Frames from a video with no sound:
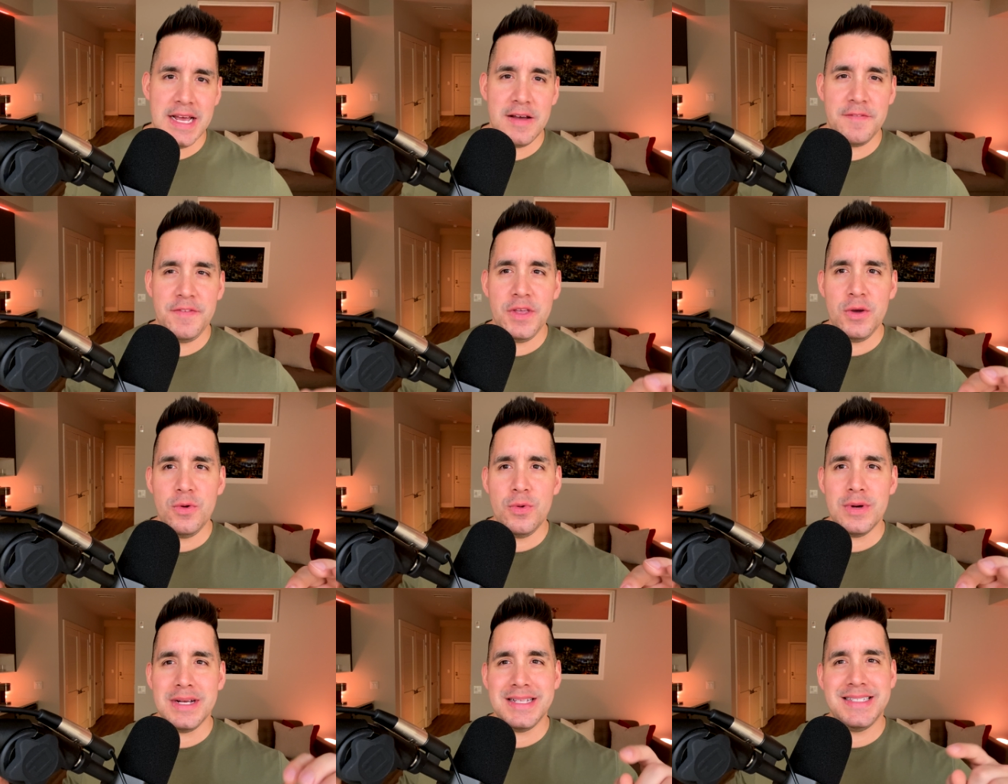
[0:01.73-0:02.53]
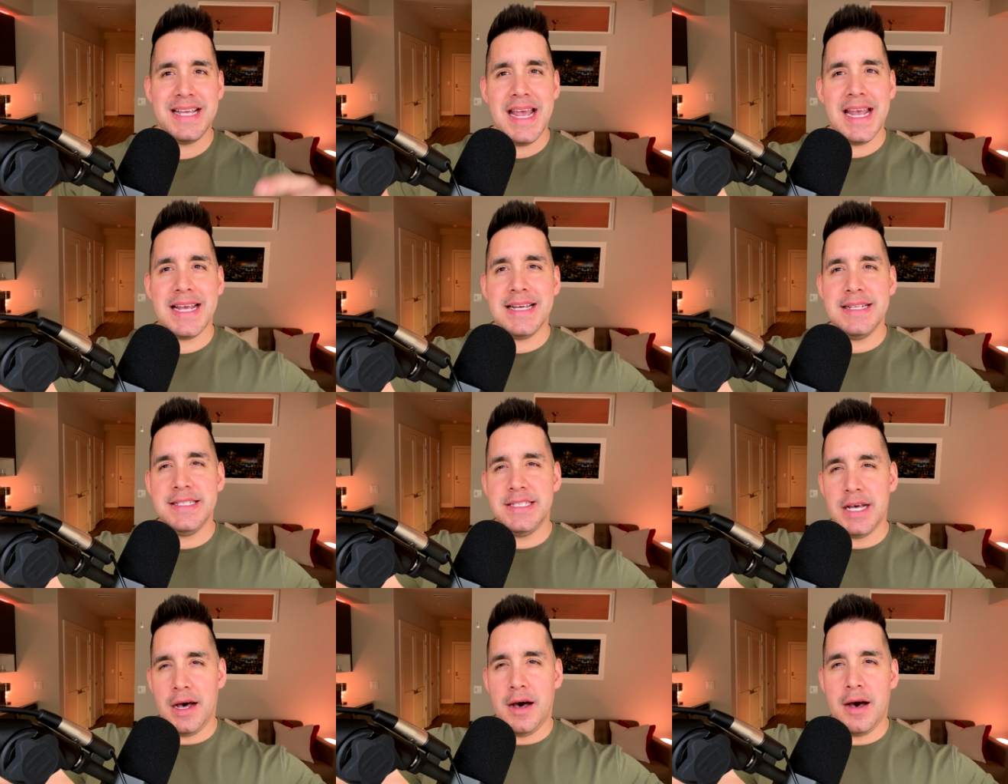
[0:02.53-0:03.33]
Have you taken
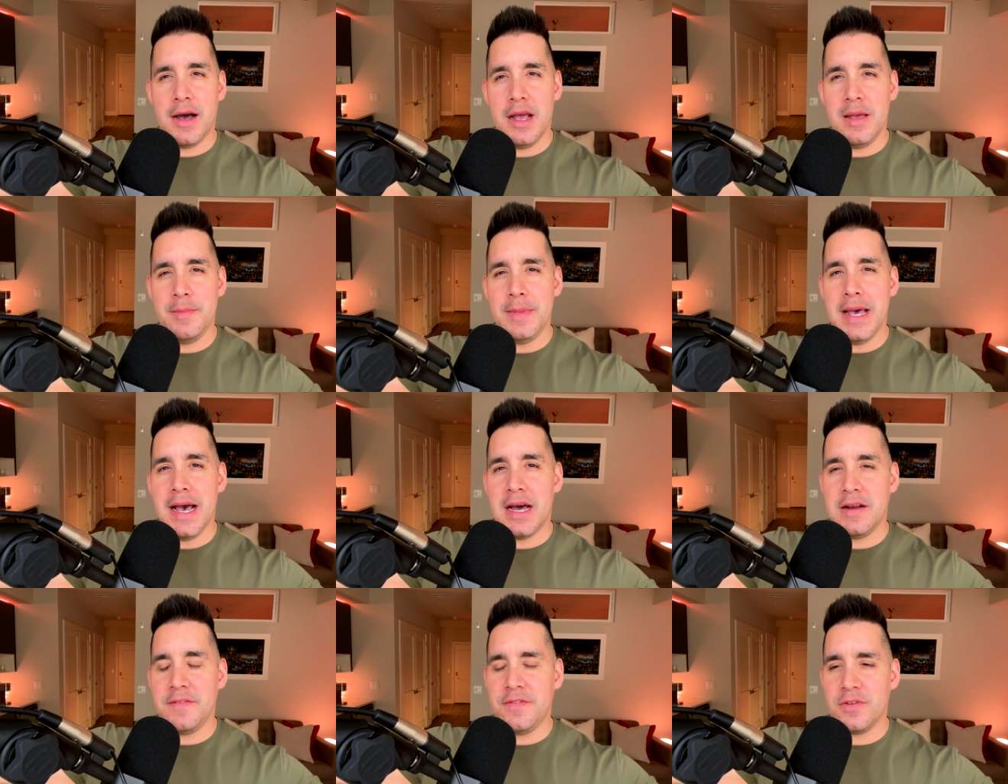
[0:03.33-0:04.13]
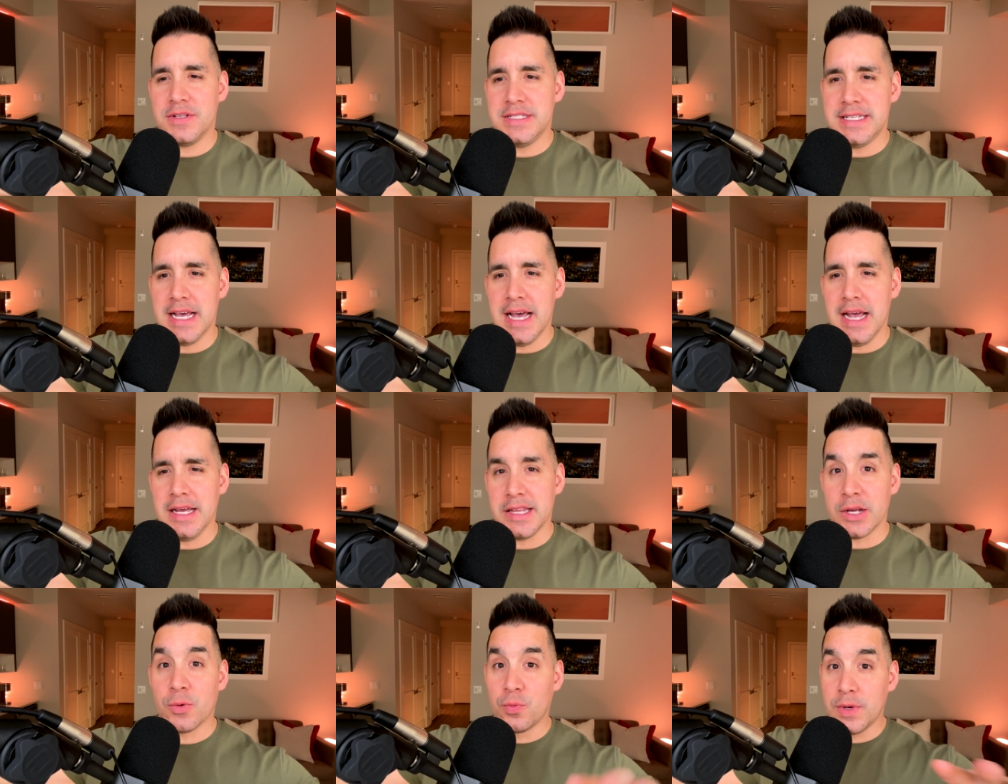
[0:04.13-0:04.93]
time out of your
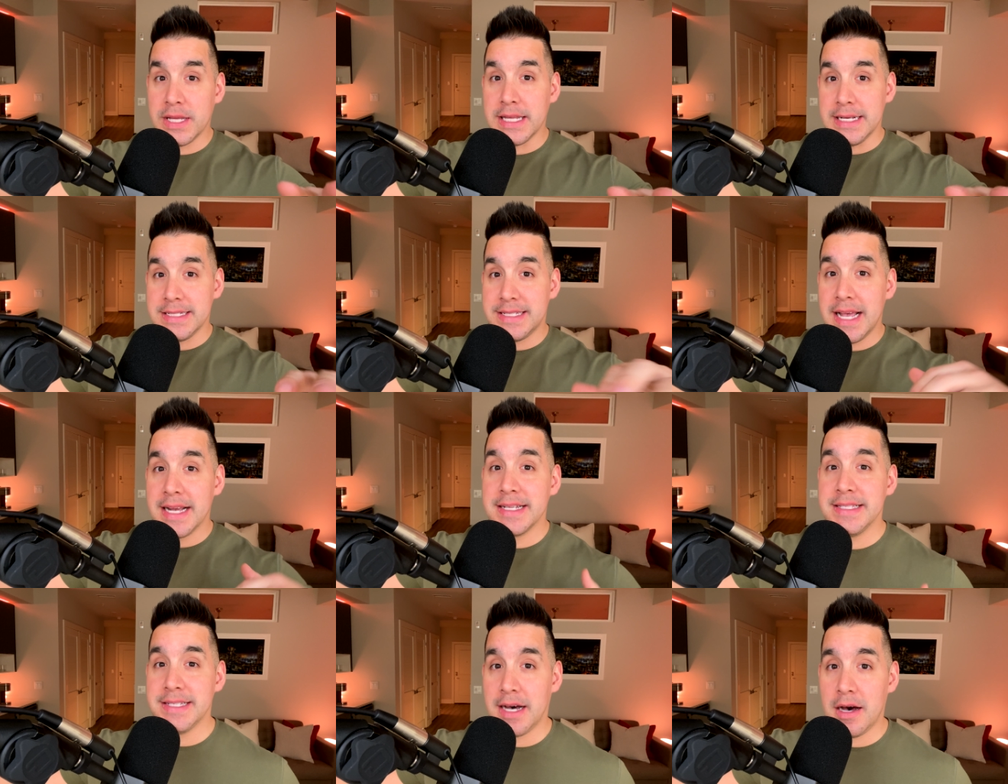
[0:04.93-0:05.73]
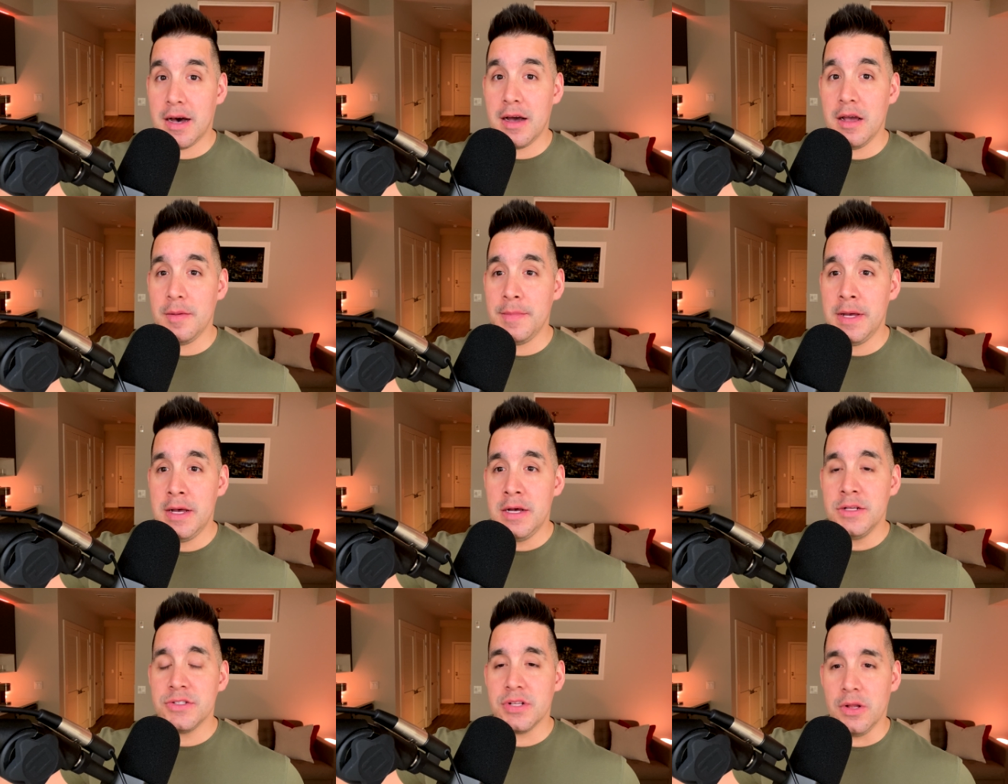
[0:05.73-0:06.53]
day, like really taken time
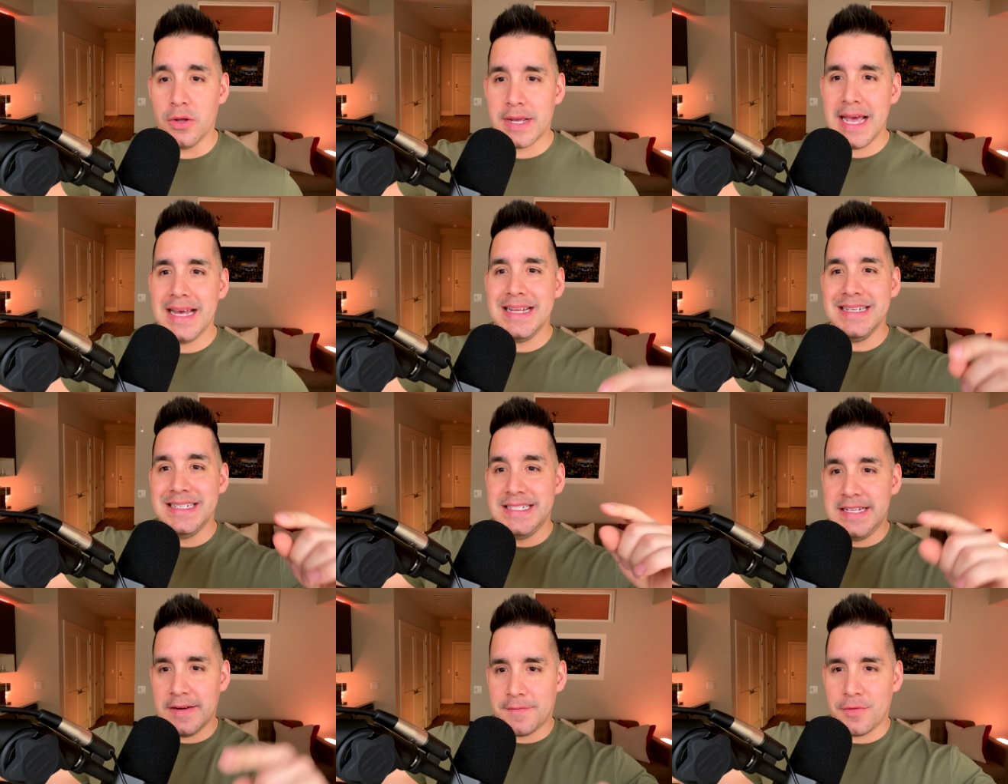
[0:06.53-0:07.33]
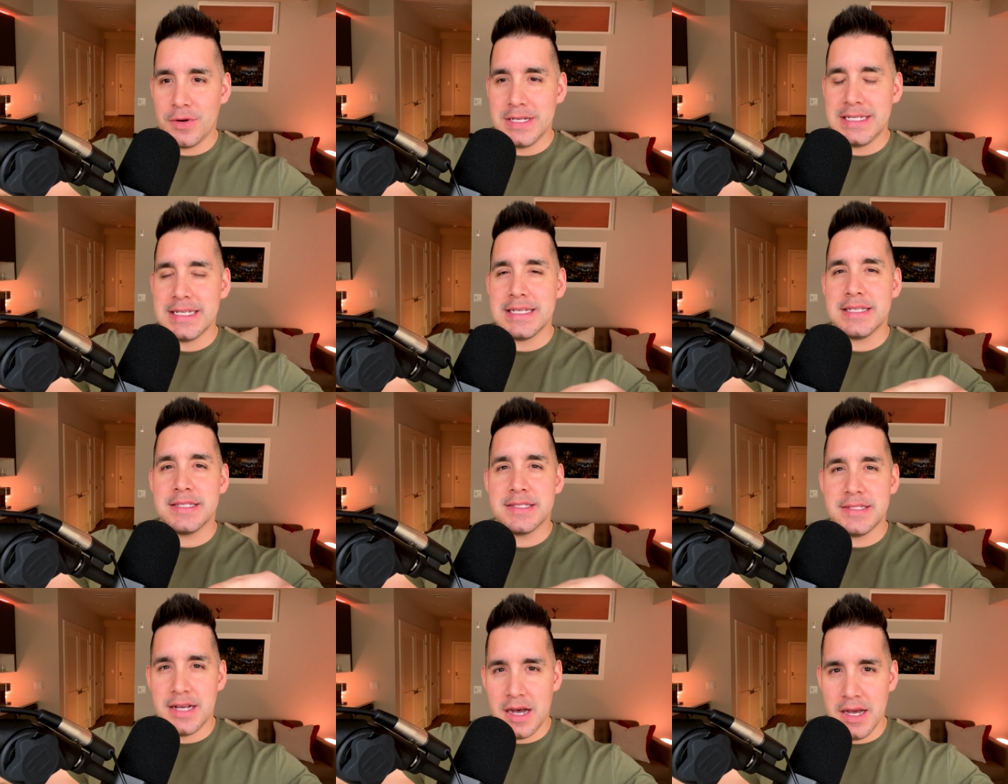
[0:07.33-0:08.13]
to look at different
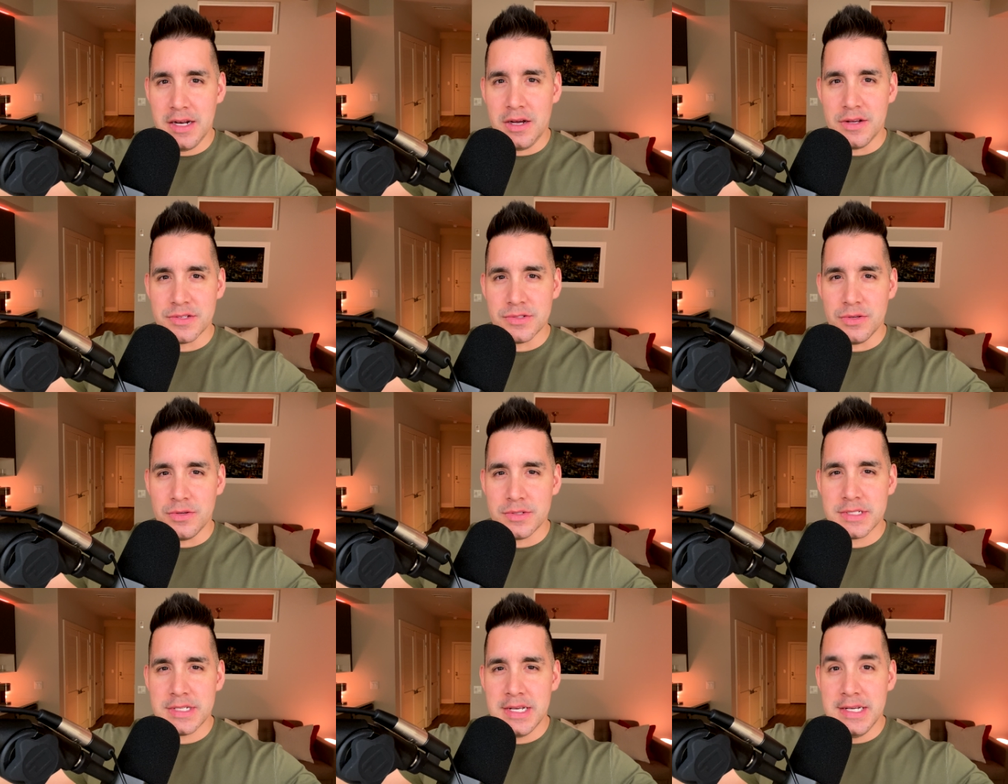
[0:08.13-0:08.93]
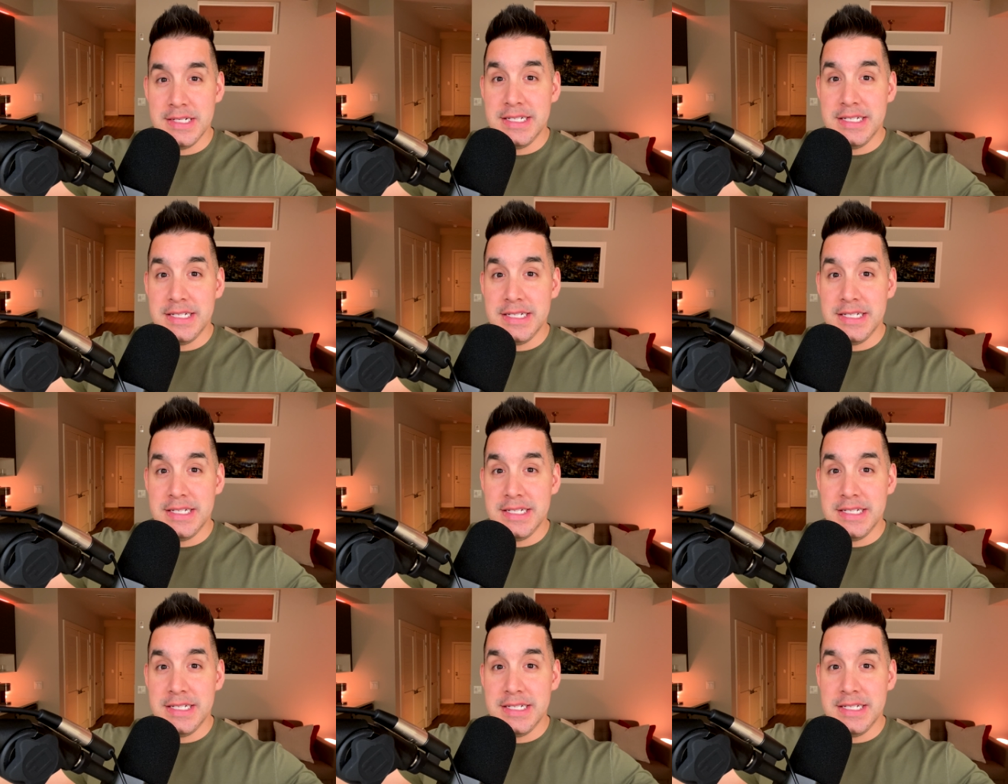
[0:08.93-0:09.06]
side hustles,